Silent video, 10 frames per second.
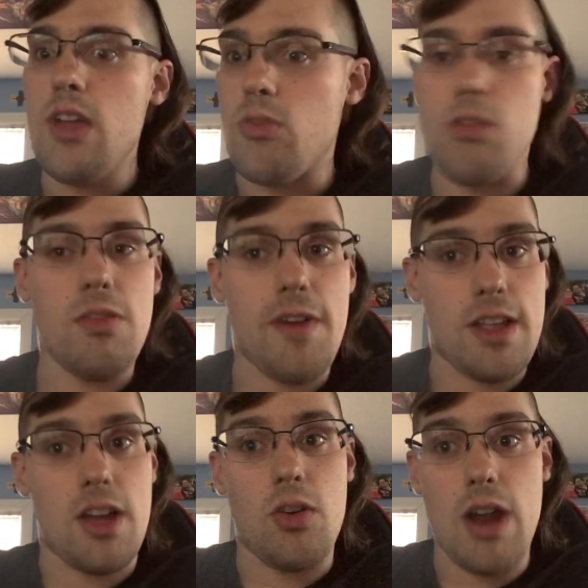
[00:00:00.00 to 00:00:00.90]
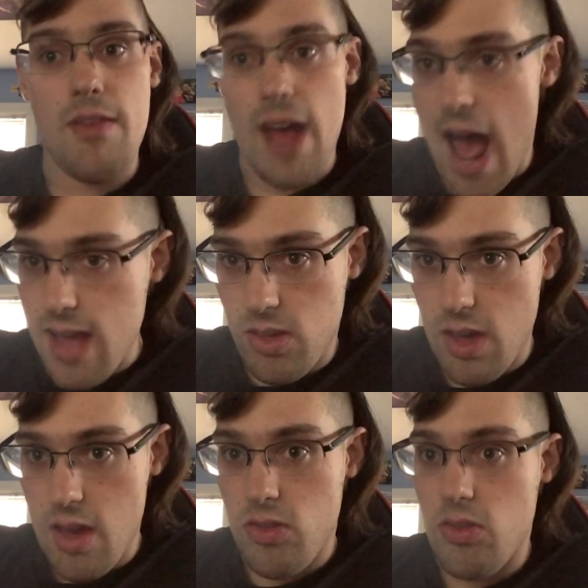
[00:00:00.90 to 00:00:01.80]
due to the fact I don't have
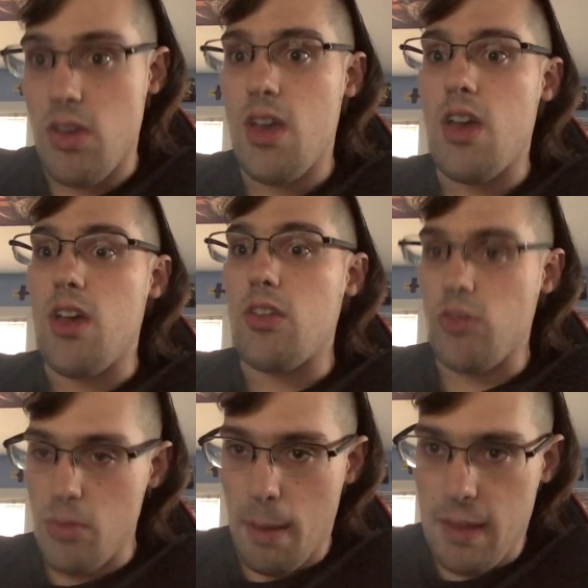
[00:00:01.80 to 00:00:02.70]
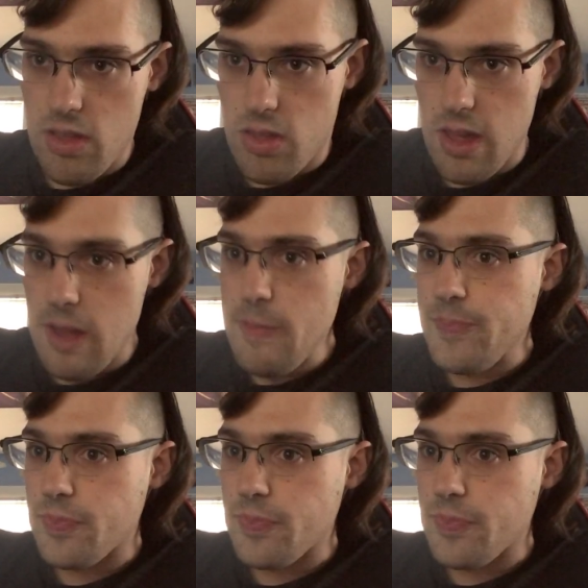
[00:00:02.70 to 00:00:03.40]
access through my PC,